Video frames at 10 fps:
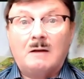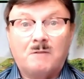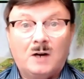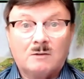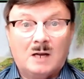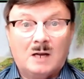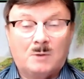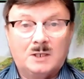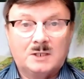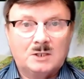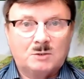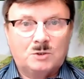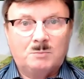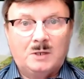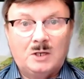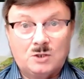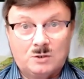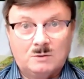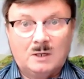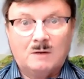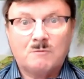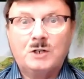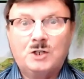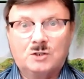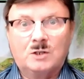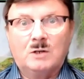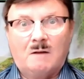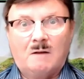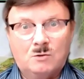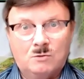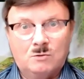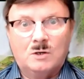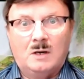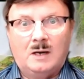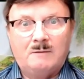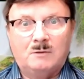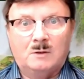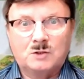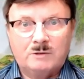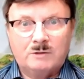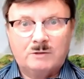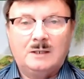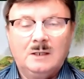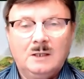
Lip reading: firearm license, which means you have reached a good level of training,